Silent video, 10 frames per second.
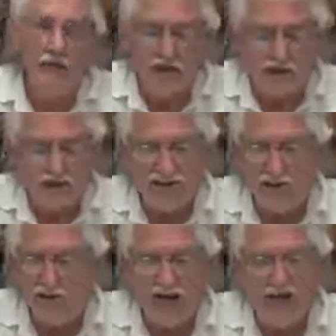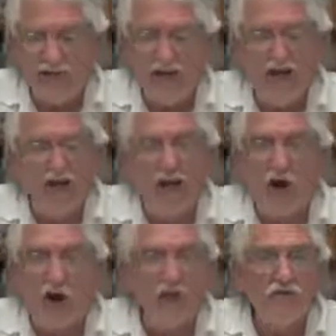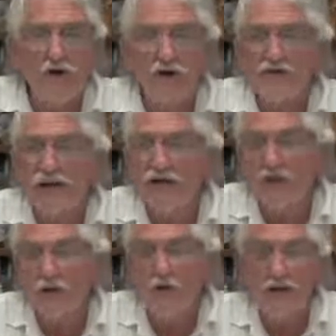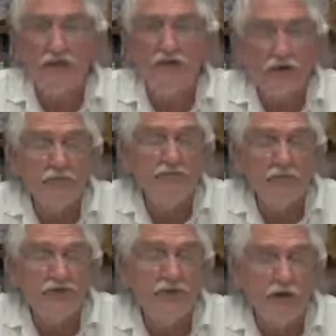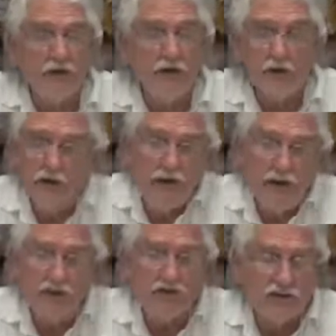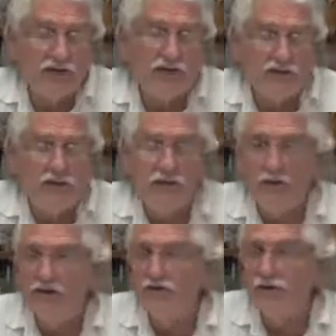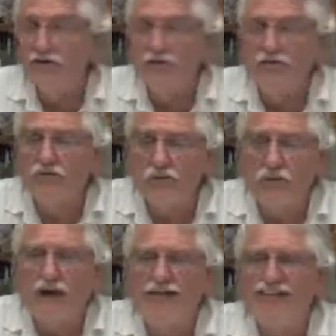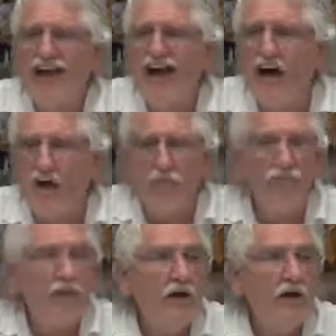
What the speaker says: You know, and sometimes we can't get all the fungus out until we clean the lymph system. It only makes sense. And since you realize how